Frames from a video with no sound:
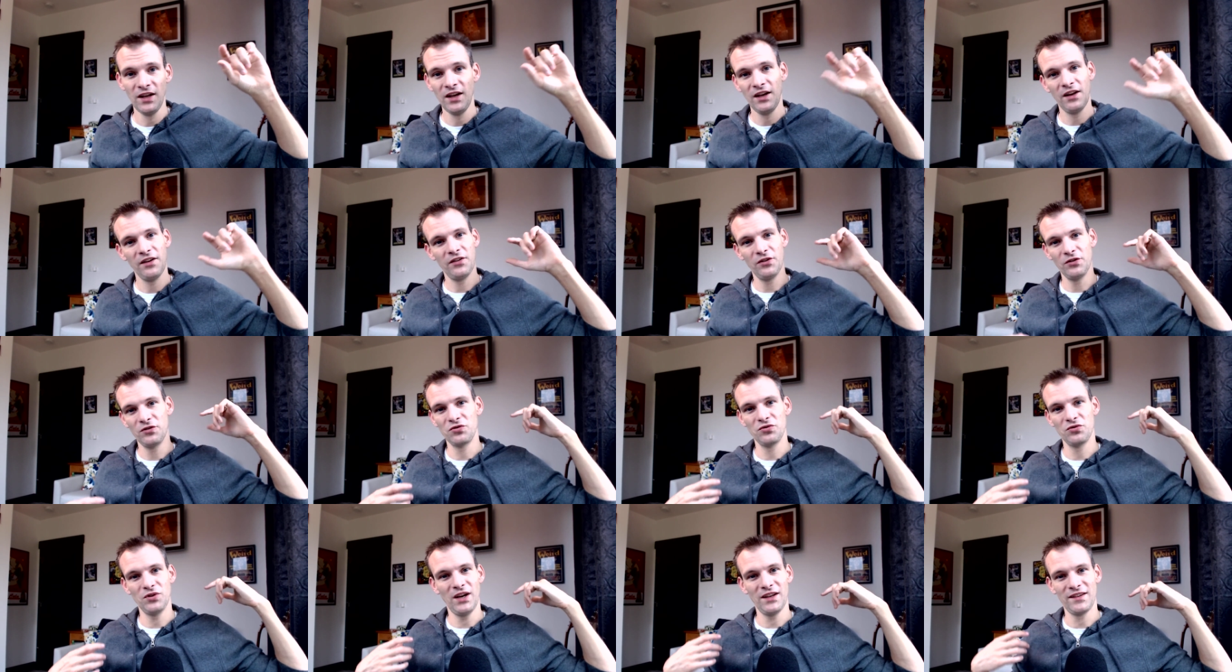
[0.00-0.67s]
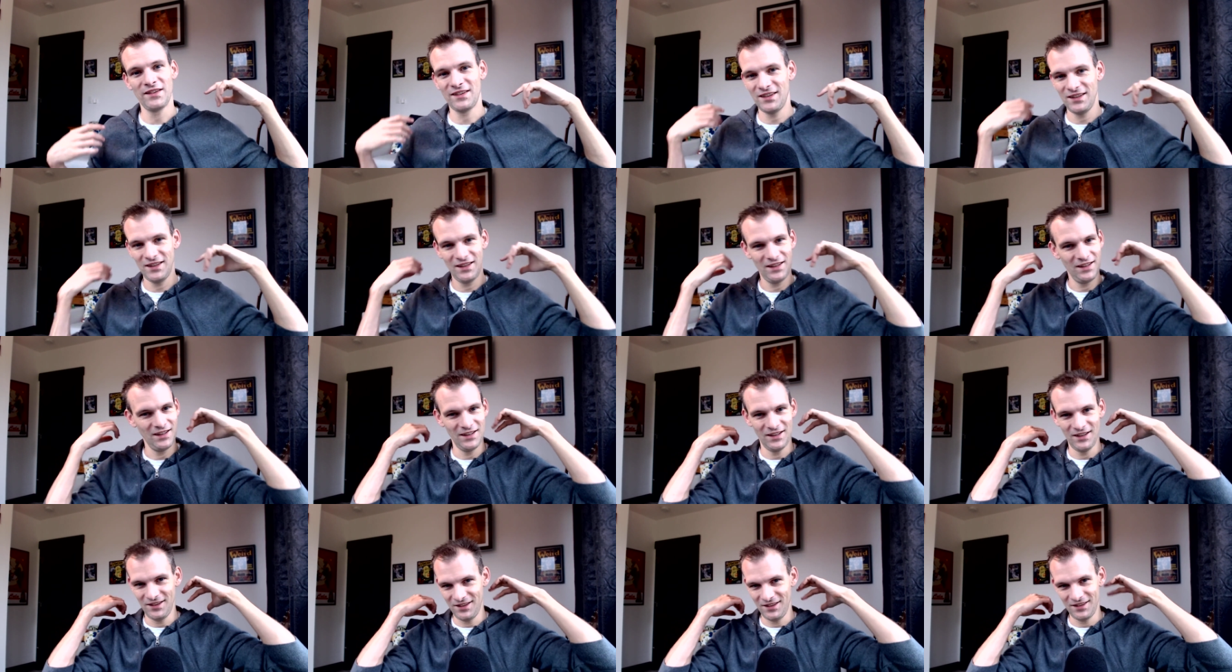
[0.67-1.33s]
They're dressed
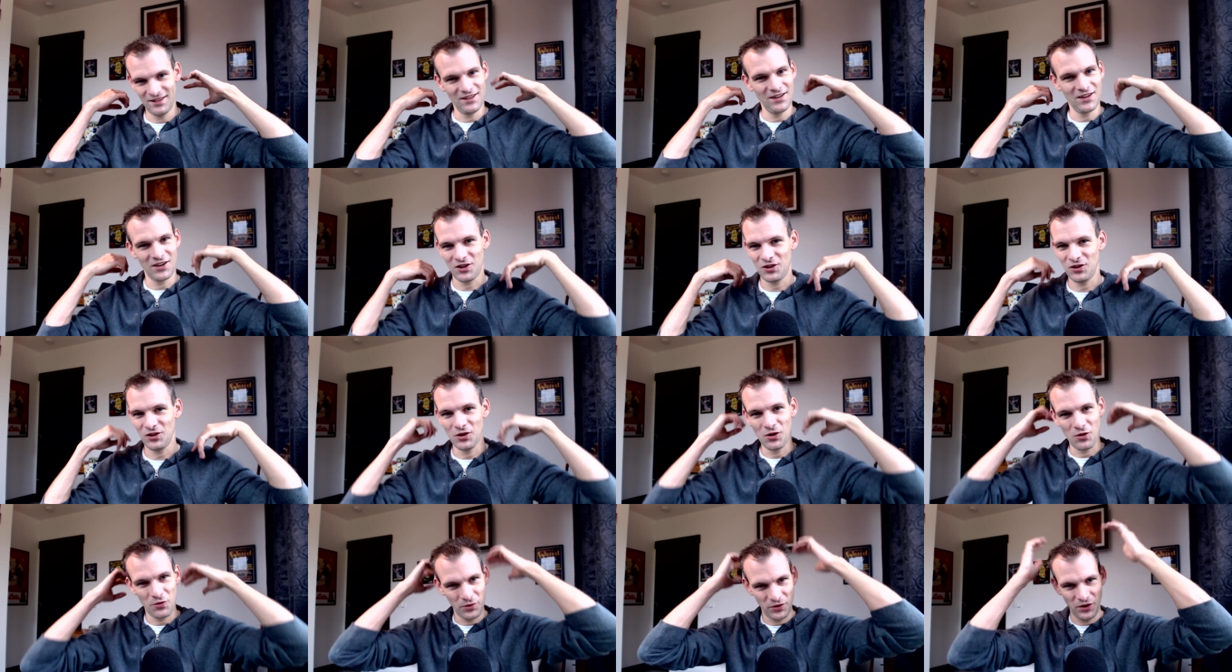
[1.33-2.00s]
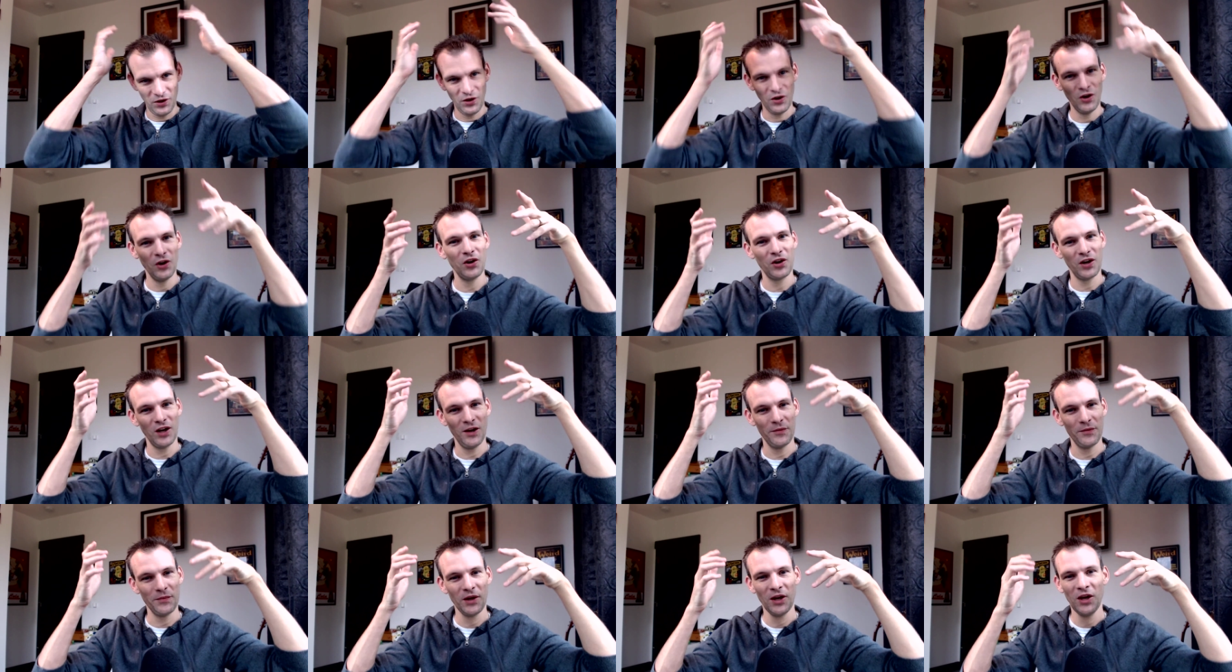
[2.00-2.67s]
in a cloak with a hood up,